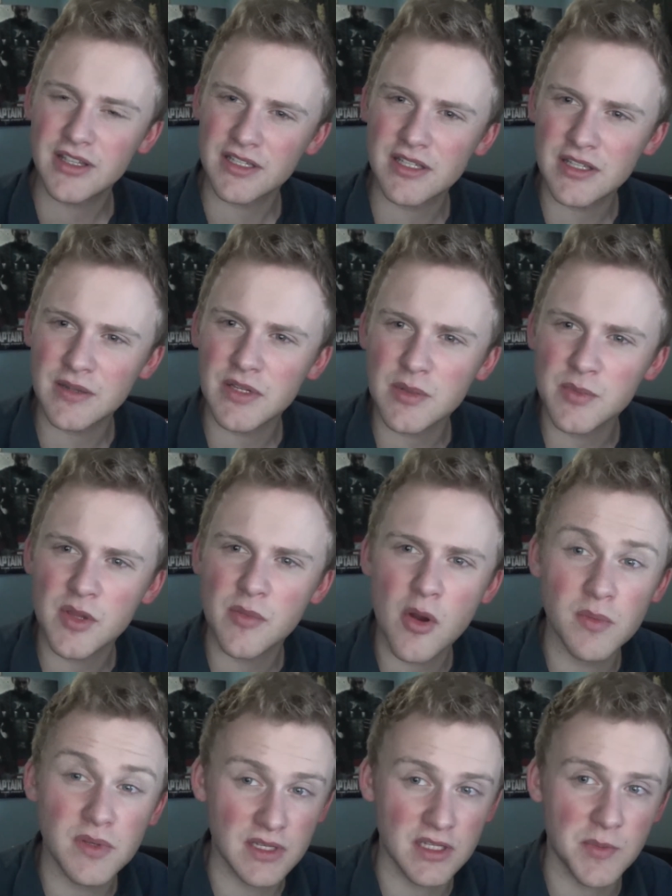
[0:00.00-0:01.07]
this, the, some of the
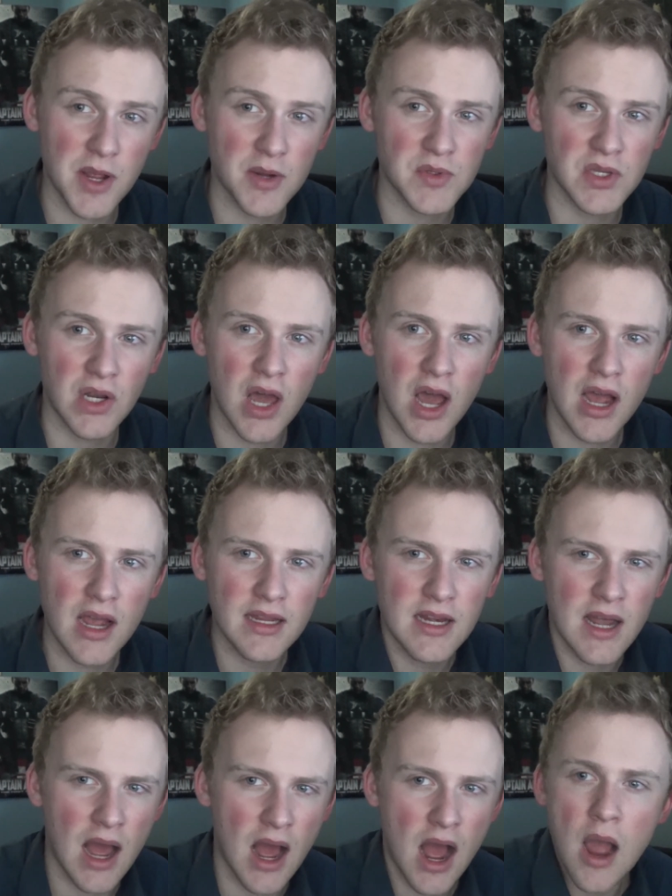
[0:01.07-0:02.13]
moments in Spec Ops the
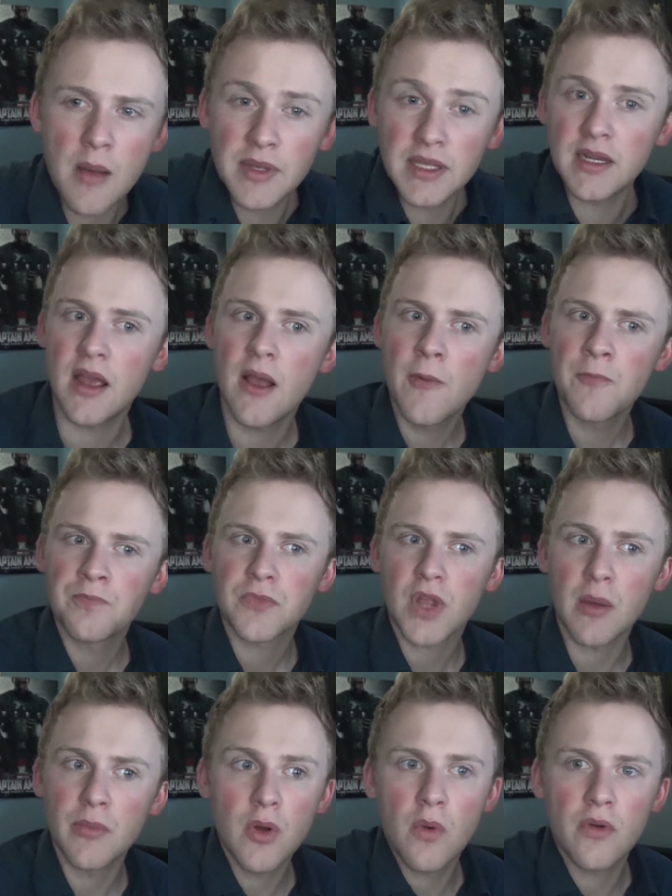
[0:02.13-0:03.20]
Line, I mean,
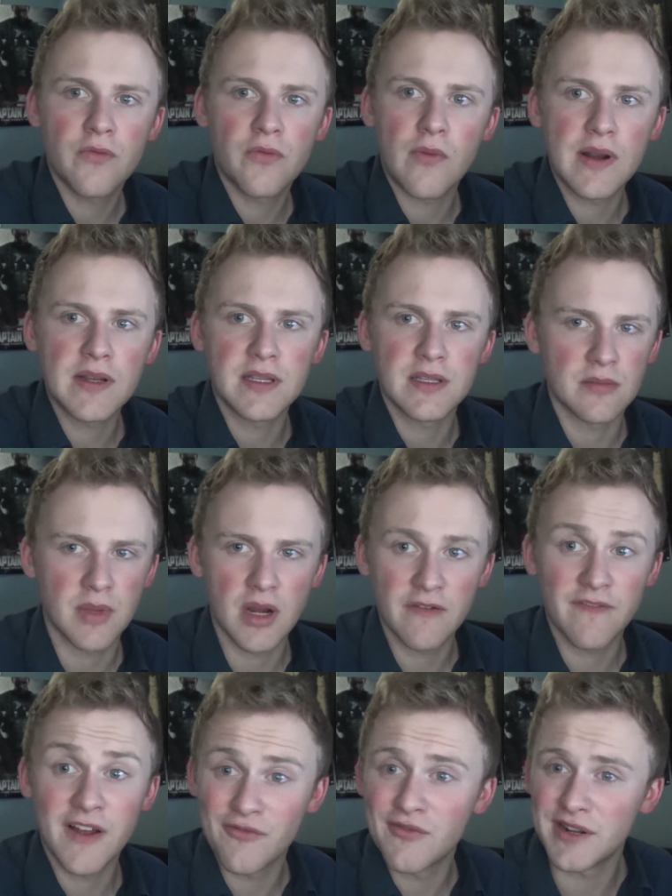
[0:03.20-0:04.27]
I'm not one for racism, and
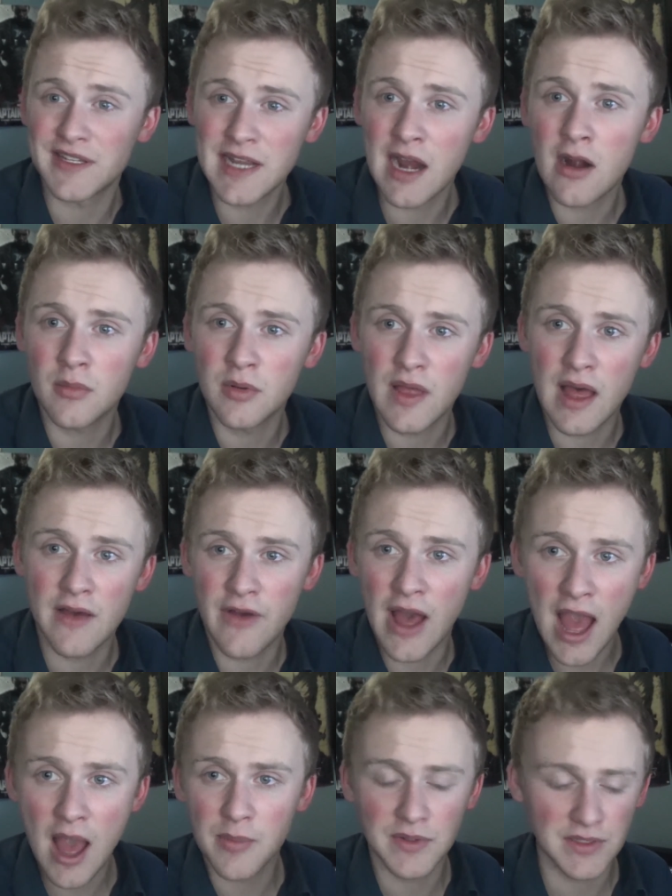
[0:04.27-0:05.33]
I find it really terrible that
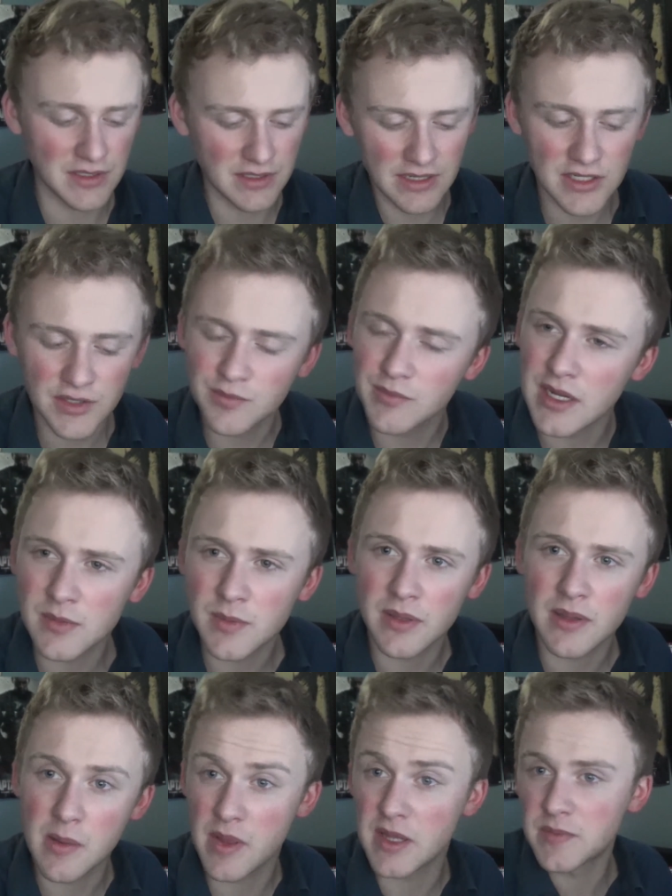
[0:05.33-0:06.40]
ever happens, and it just makes
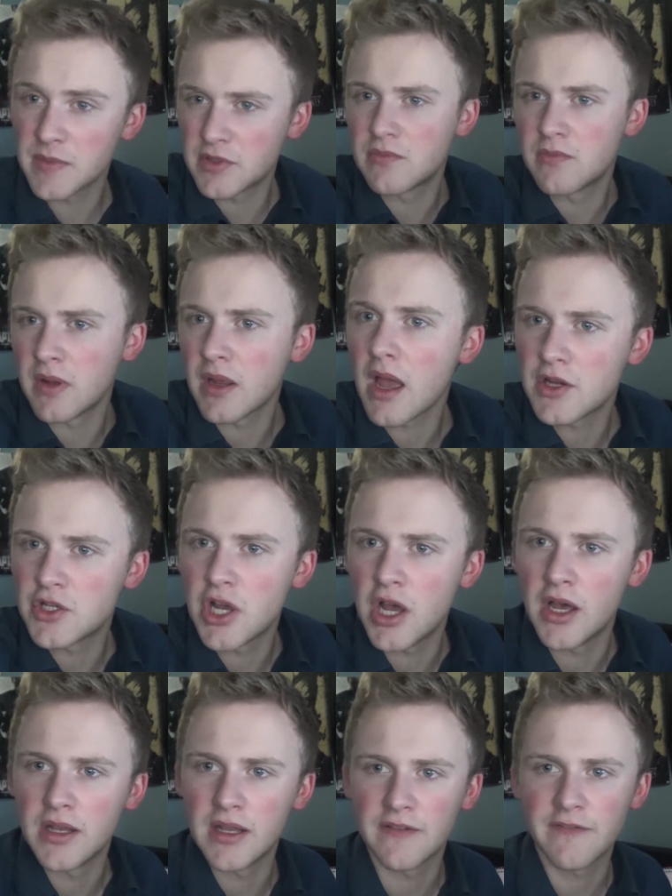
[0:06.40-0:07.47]
me it makes me my gut
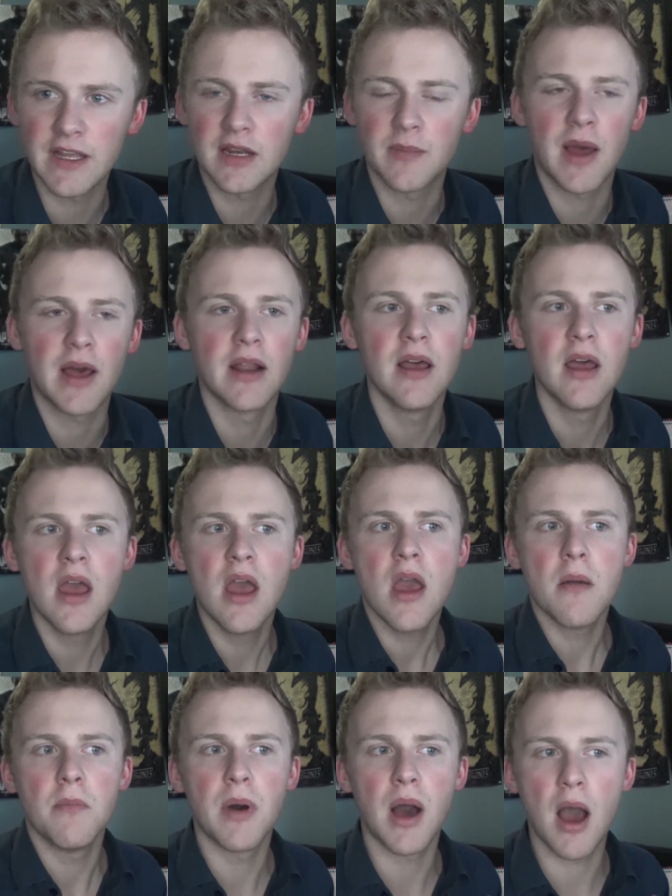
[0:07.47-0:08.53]
churn like thinking about it.
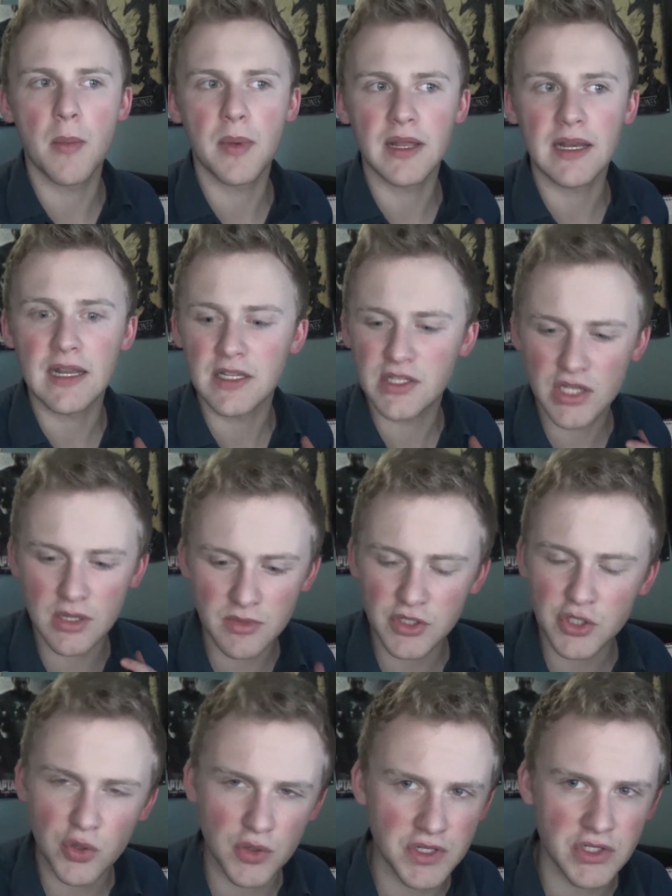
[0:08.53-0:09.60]
But I mean, some
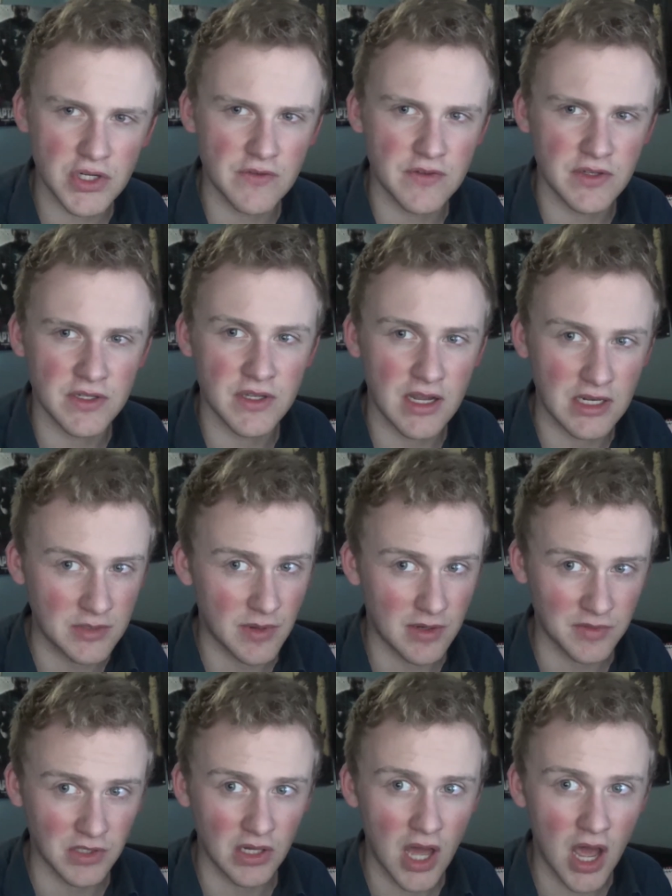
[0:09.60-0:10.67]
of the choices you have to decide in
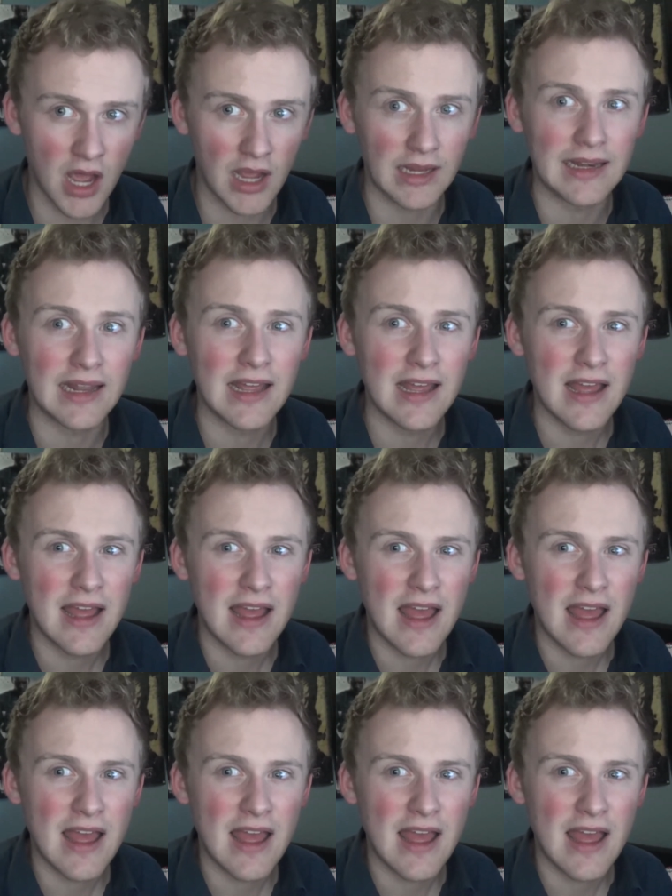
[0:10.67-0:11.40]
Spec Ops the Line